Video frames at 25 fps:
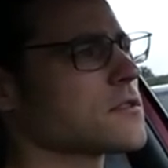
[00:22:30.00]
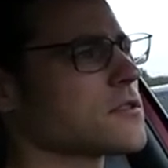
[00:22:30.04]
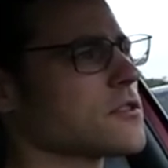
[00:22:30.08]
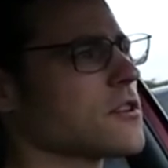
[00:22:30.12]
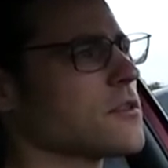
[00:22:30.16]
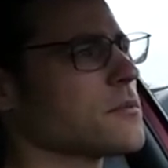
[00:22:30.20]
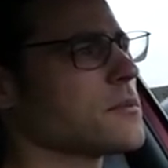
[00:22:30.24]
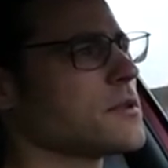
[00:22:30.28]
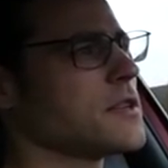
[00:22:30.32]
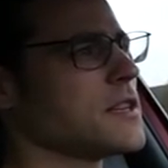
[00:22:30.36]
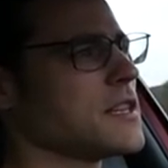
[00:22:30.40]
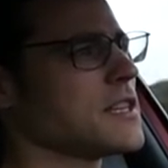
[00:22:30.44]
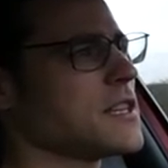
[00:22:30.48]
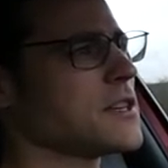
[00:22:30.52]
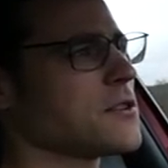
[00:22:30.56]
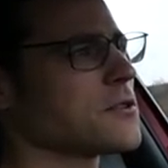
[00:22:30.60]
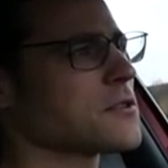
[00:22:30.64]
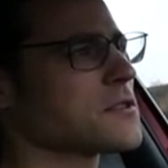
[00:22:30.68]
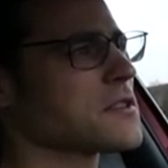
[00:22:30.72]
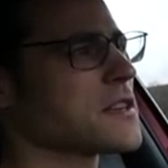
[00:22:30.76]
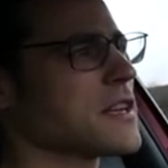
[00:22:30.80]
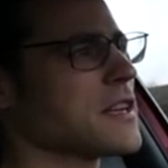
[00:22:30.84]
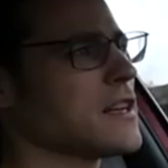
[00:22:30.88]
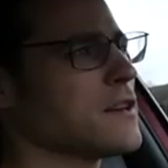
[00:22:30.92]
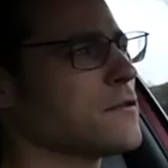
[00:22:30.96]
Germany
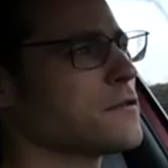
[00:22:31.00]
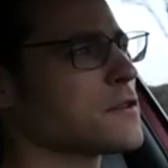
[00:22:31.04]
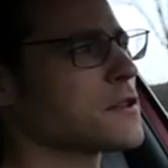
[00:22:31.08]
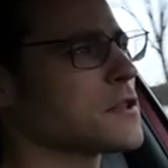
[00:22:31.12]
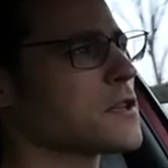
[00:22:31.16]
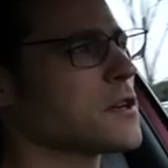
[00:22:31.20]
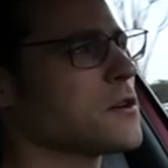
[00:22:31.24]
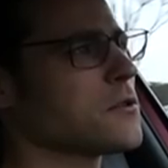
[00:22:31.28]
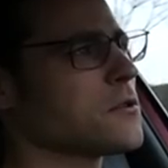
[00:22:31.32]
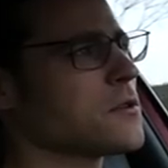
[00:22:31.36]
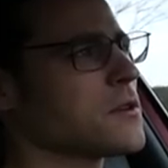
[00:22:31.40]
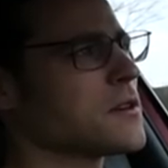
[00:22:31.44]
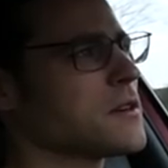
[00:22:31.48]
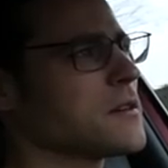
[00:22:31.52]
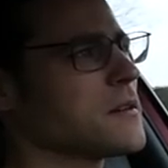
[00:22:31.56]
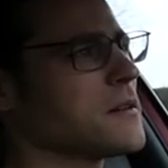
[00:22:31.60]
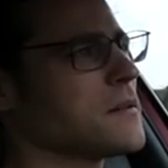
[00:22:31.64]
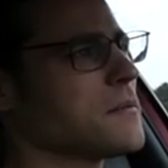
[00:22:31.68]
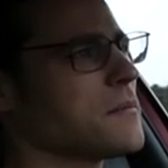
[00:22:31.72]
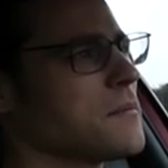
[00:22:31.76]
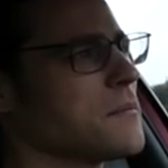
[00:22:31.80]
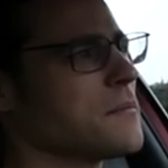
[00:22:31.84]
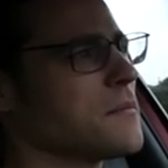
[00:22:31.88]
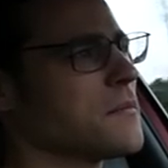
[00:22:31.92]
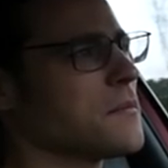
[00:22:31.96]
yourself, you know,
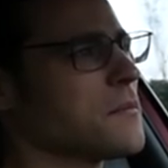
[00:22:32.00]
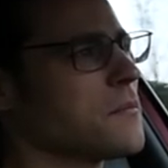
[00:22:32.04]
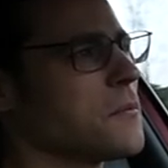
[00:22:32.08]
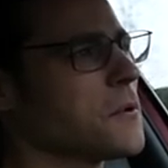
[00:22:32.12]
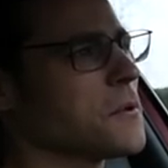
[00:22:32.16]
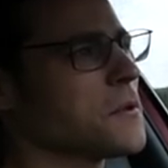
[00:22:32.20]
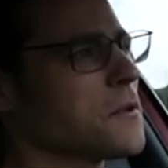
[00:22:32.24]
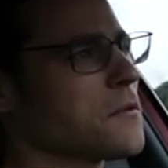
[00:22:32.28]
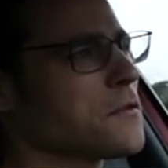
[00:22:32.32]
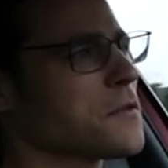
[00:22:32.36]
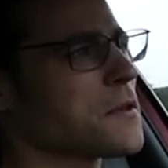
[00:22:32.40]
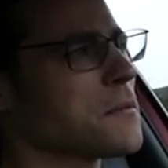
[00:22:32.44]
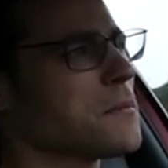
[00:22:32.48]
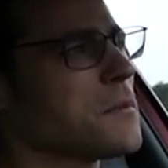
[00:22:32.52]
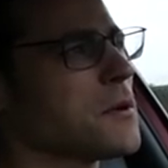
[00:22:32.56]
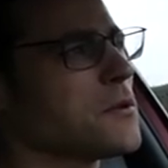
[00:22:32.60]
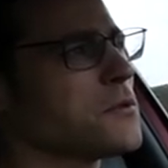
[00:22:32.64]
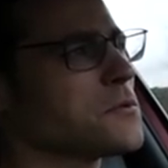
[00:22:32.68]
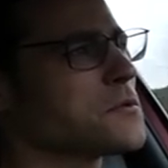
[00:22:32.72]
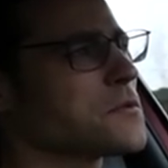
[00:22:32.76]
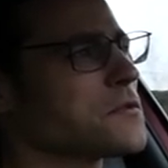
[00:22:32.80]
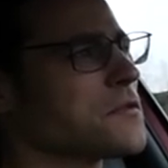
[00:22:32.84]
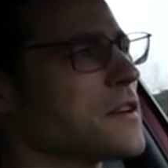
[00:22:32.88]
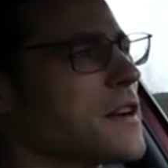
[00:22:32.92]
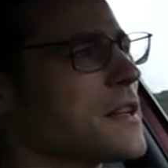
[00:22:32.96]
um, one of the
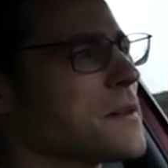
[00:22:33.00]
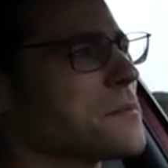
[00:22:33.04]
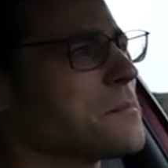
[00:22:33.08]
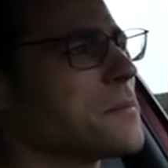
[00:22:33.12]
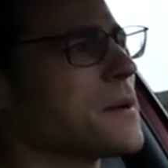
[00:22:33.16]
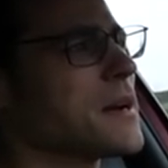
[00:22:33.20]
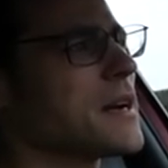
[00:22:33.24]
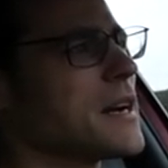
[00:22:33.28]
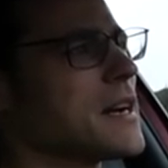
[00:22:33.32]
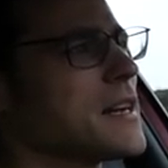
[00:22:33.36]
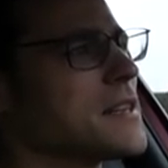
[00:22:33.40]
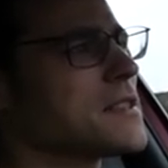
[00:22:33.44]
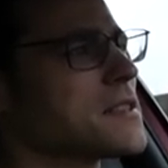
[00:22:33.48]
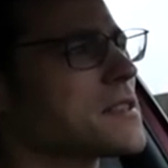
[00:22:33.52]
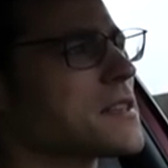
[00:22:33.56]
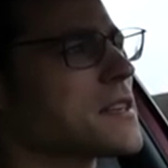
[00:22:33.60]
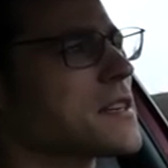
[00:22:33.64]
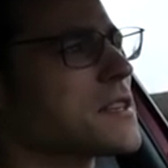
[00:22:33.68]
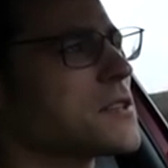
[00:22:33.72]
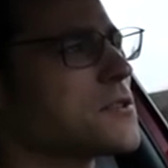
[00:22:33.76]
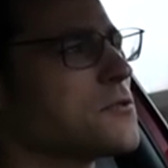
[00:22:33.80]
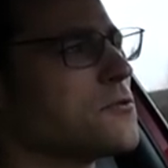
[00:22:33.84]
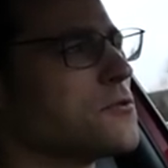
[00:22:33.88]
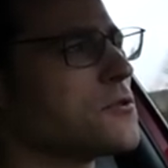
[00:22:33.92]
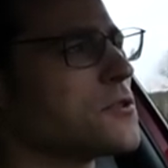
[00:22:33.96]
most fun parts
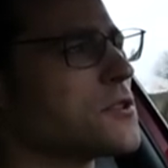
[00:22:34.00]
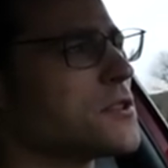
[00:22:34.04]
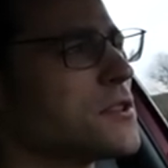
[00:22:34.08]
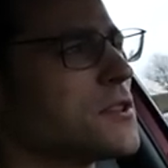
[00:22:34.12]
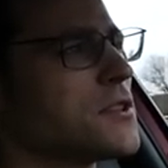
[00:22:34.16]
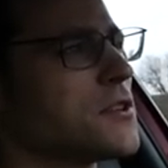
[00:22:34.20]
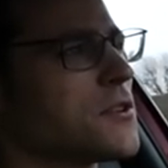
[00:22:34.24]
are usually